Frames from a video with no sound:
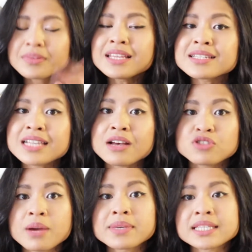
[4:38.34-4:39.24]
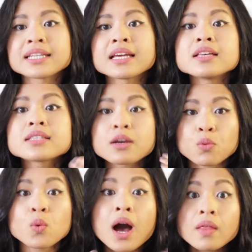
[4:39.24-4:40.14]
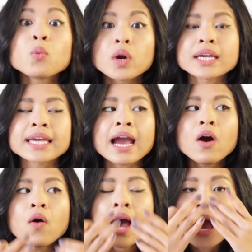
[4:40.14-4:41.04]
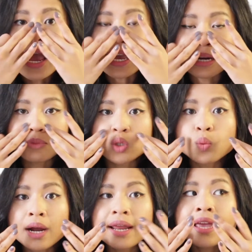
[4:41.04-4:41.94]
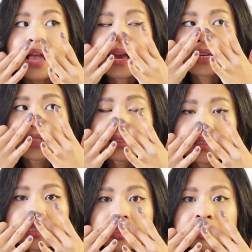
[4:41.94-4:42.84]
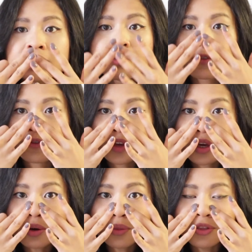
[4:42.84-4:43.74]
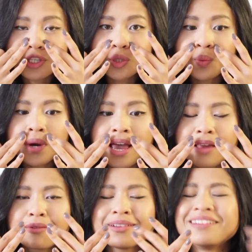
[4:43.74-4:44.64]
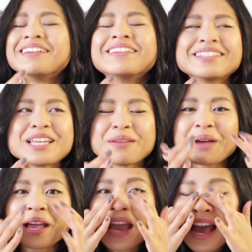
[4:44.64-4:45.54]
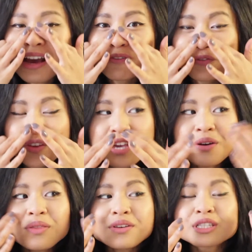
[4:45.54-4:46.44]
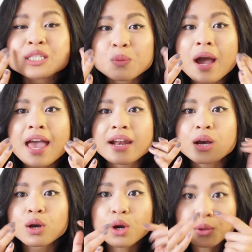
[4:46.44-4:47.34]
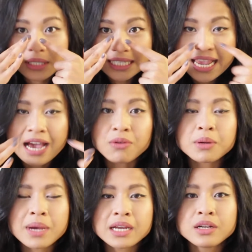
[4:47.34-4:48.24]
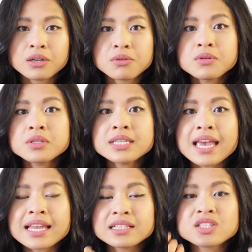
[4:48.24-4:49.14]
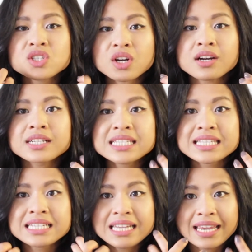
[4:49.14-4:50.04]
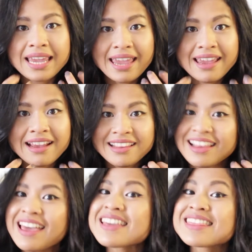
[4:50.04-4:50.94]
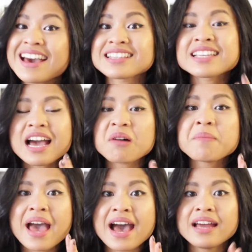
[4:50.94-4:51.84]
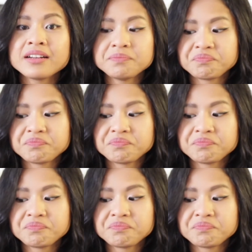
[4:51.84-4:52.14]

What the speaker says: this is how dry my skin is. Like, while I'm working out and I'm sweating, I can literally feel the sweat, TMI, feel the sweat go down my nose and start stinging. Like, that's how bad